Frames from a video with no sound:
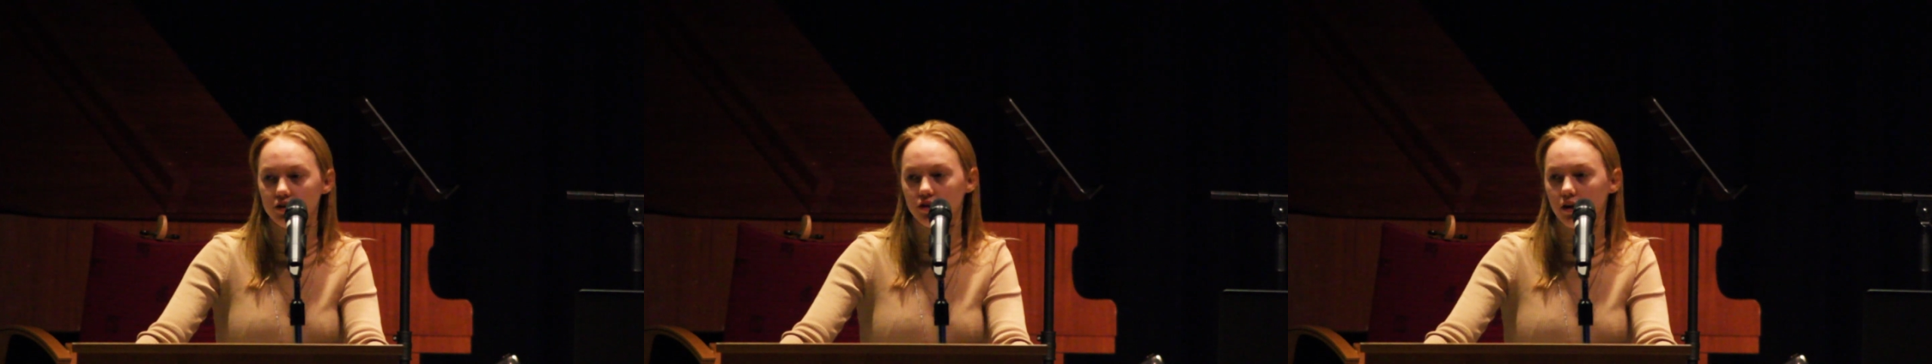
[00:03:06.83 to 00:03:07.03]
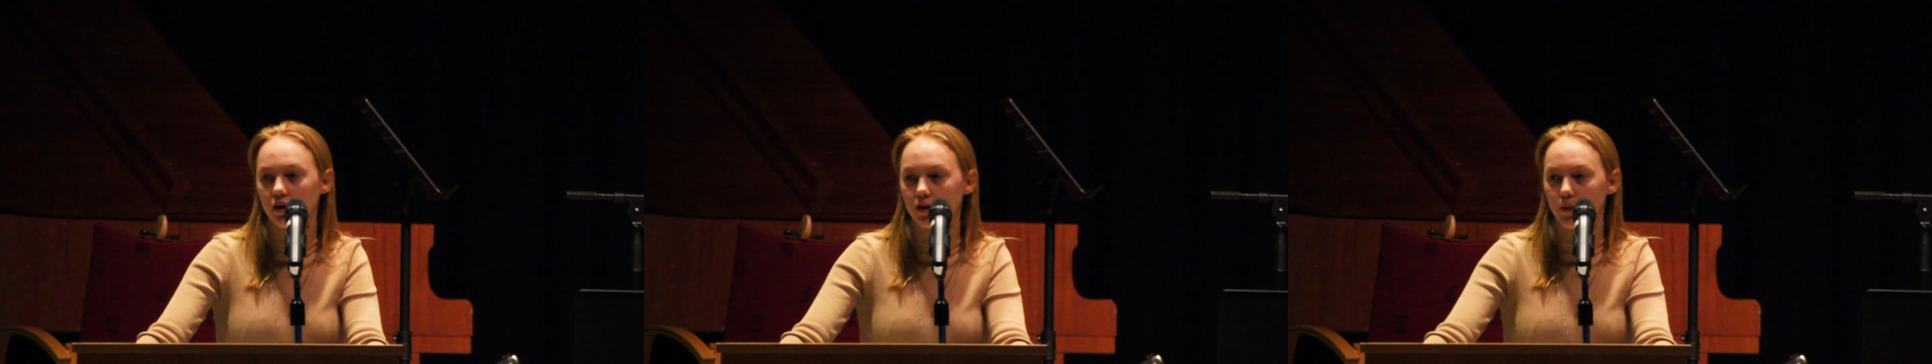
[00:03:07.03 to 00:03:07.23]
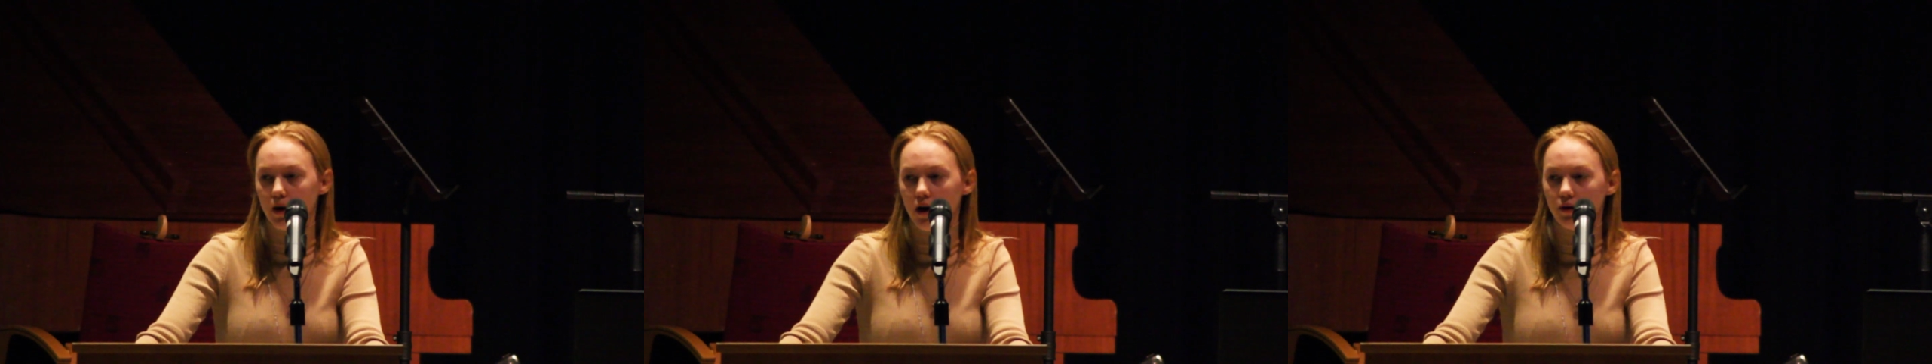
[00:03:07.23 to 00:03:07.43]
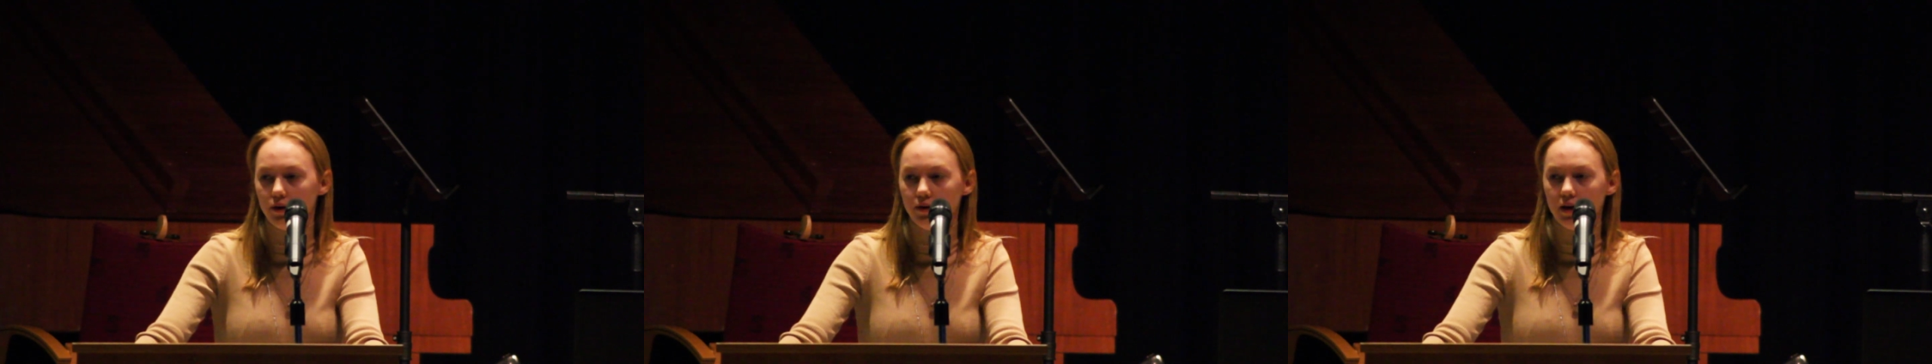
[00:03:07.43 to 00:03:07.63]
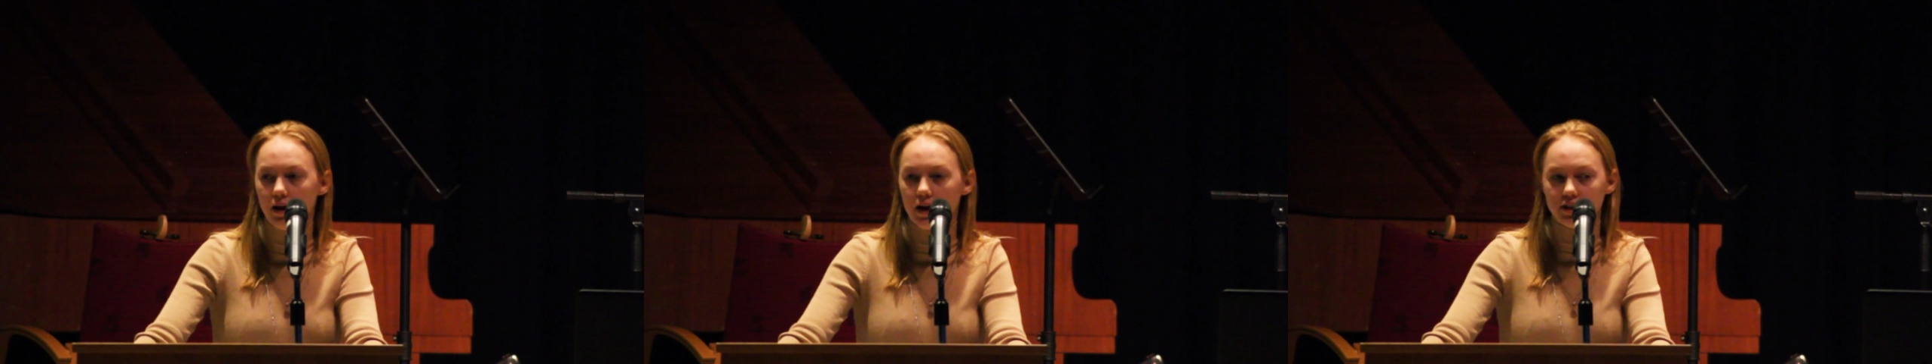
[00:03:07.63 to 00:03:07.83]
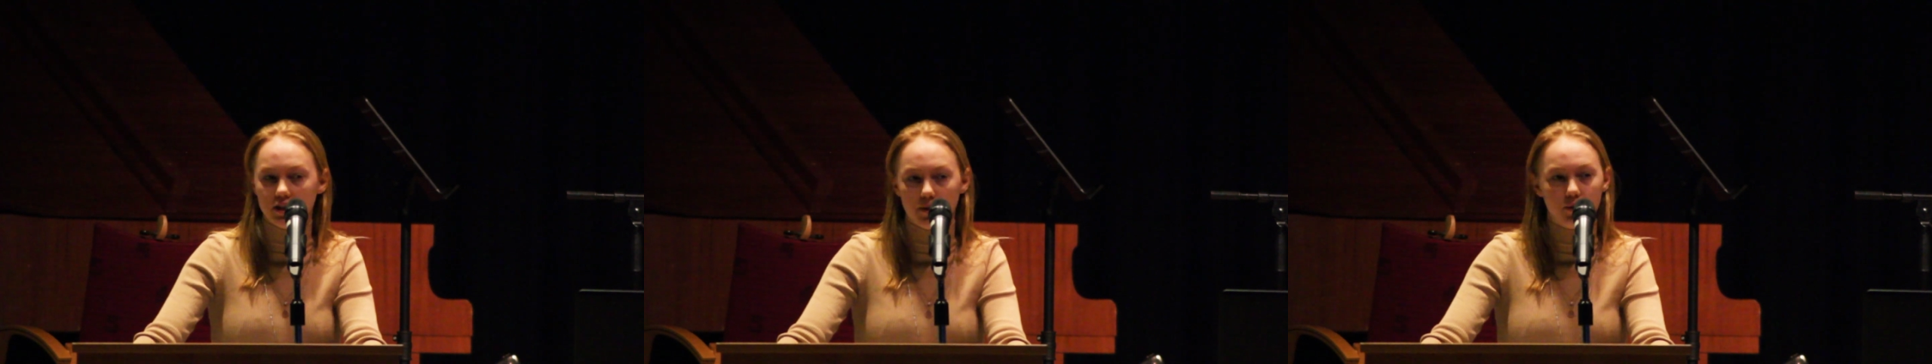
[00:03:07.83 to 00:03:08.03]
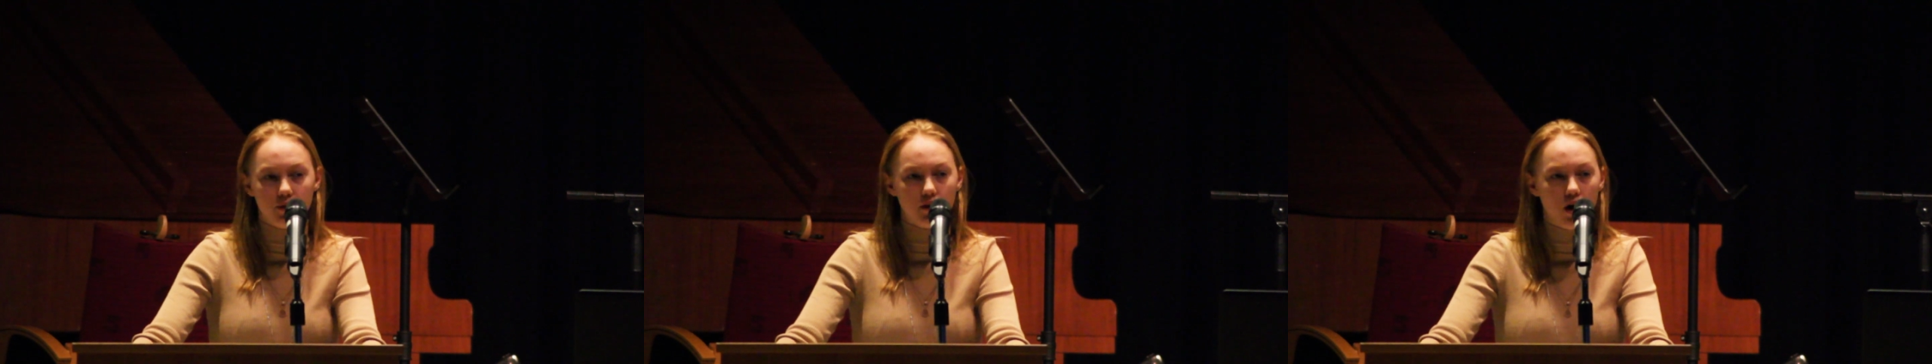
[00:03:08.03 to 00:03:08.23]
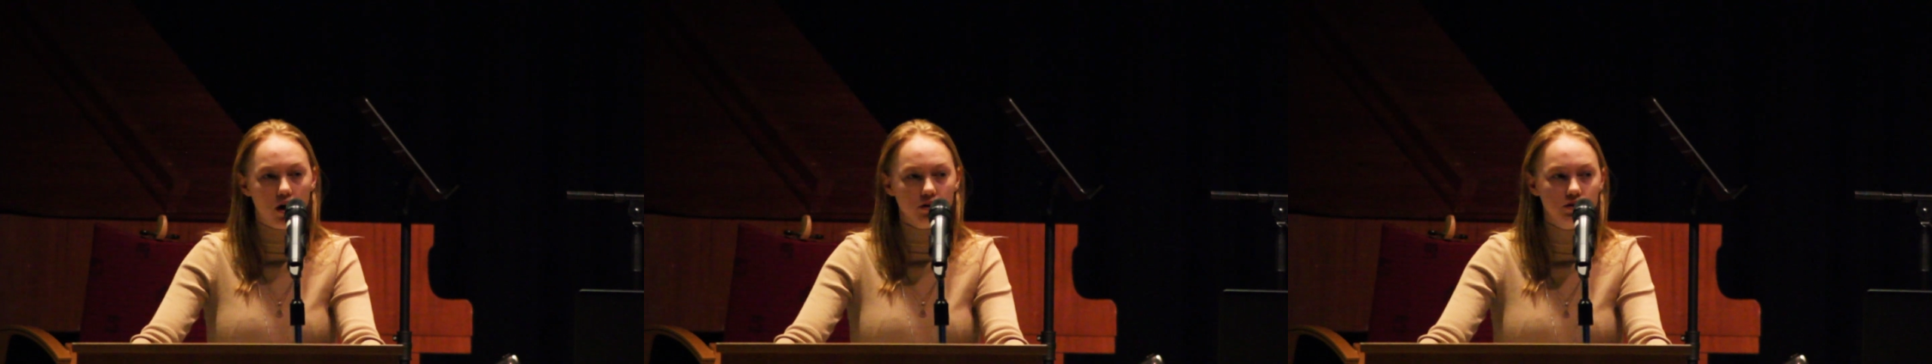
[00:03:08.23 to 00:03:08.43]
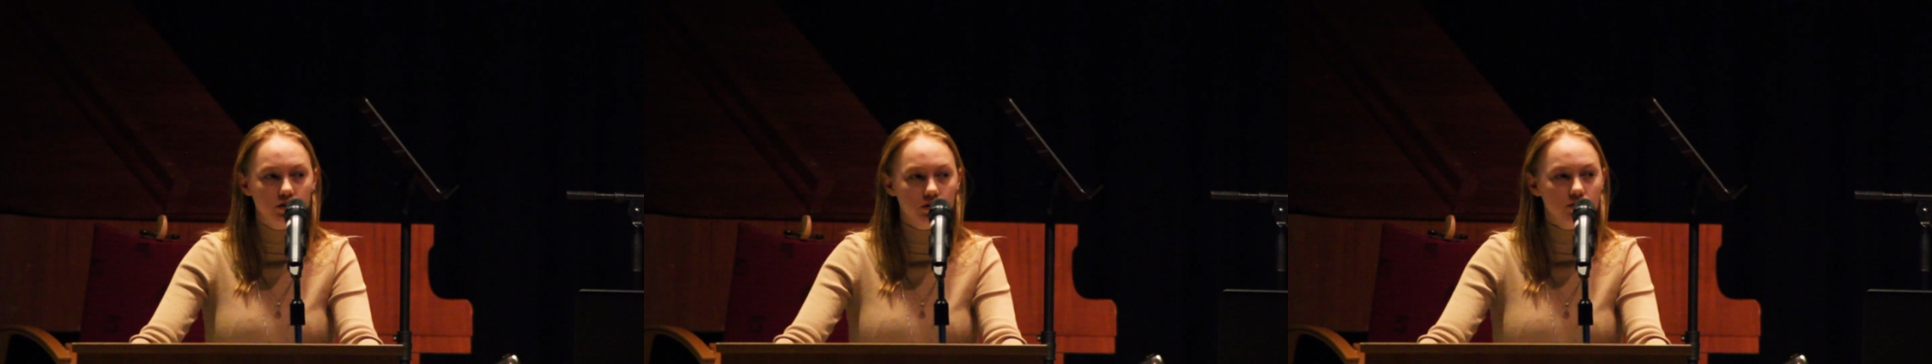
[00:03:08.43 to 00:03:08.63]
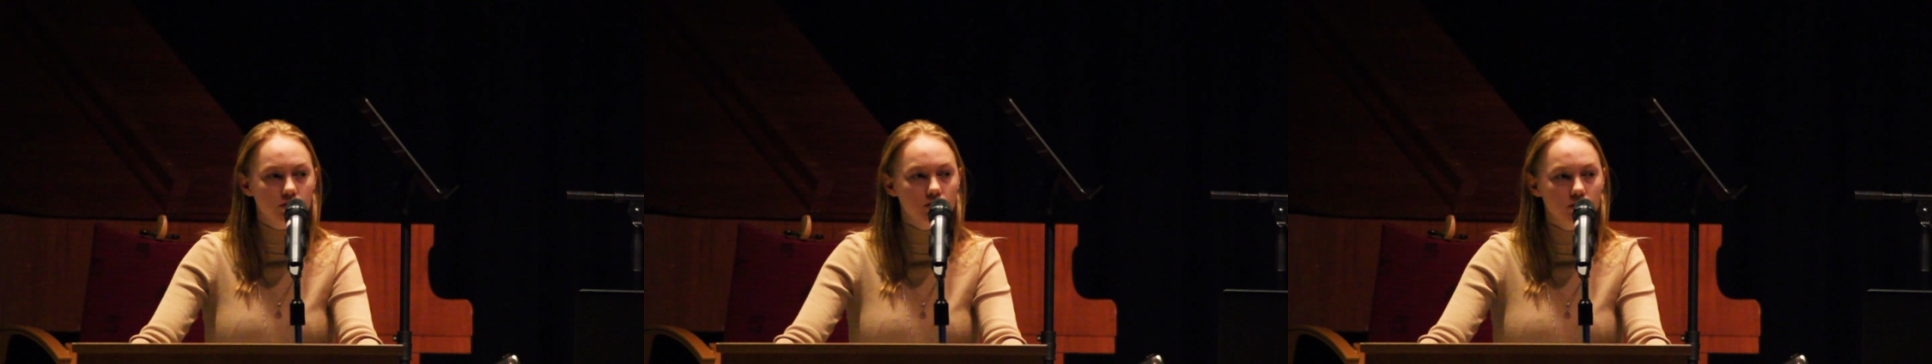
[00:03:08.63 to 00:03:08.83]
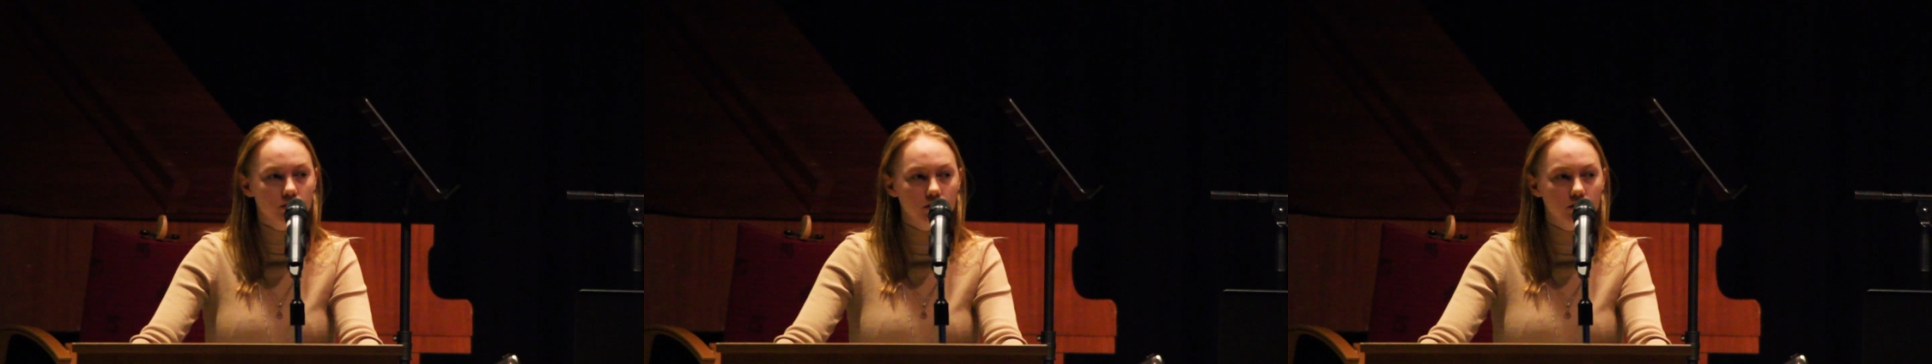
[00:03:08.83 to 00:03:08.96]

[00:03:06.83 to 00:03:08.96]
to think about except thoughts.